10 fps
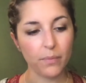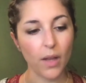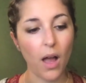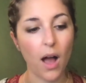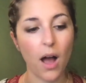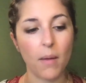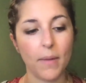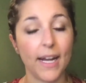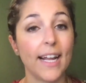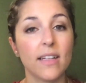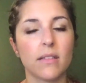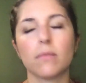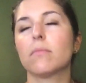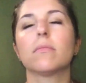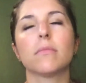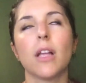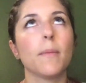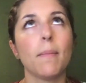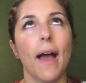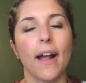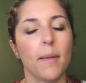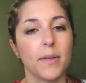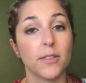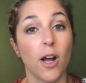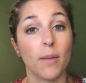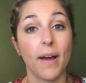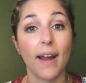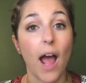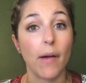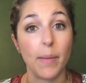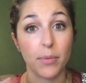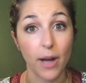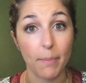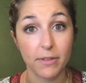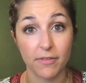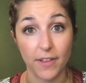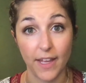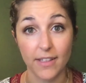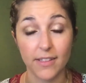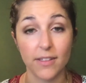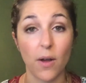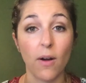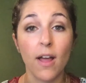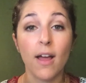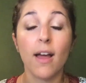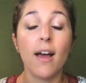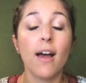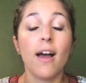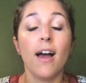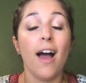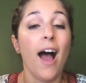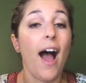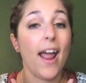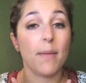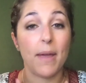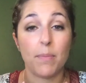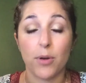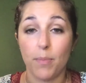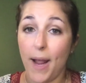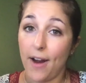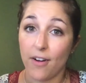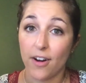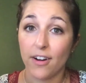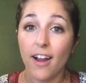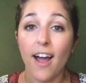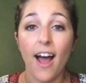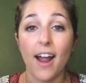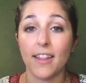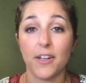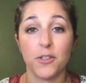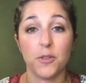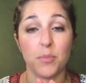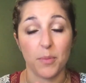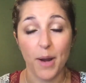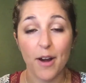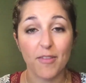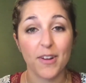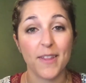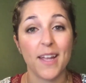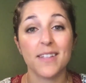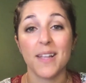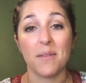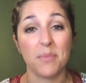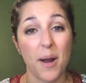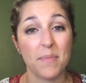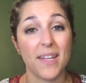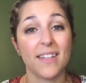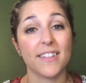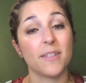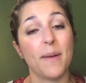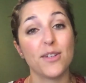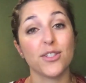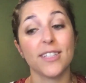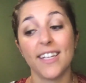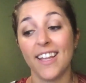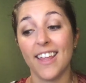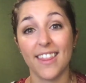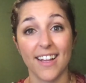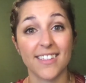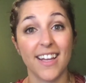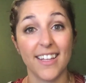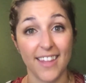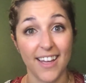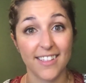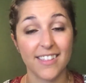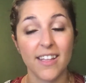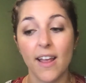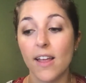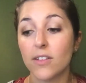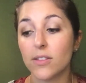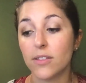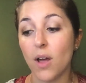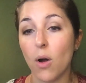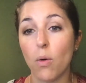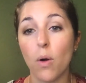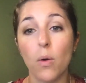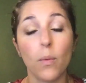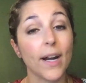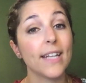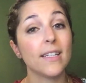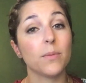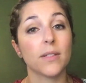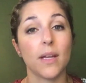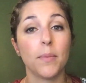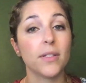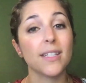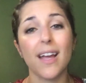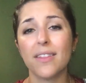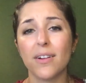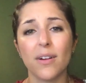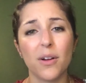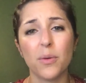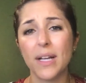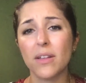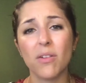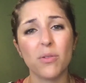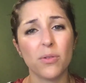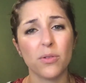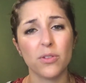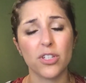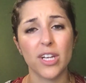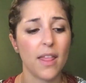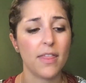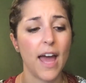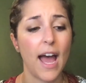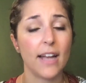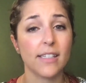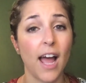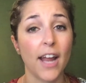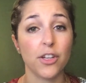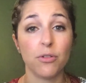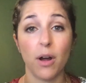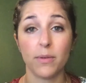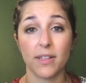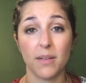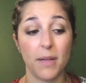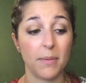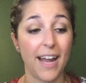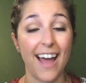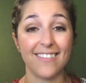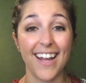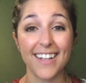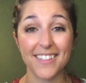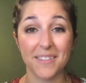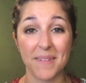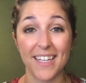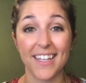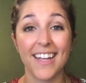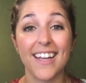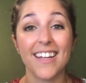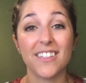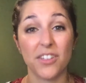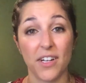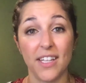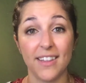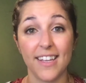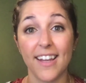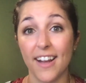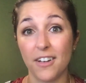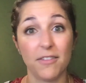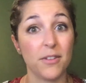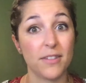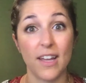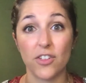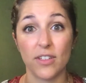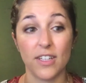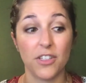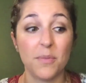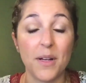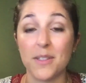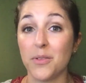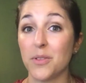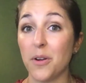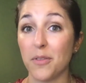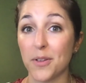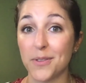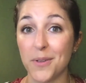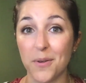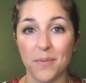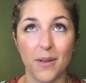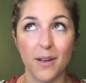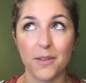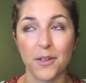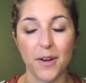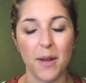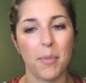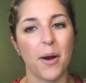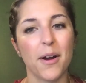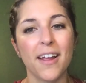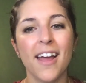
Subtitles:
And I guess let me back up and talk about how I prepped for this. So I am a preparer. I like to prepare for things and prep things, especially things like this. So what I did was I put together a quick little Google sheet that I knew I was going to be able to have next to me during the interview/audition, because it was over Zoom, another great perk.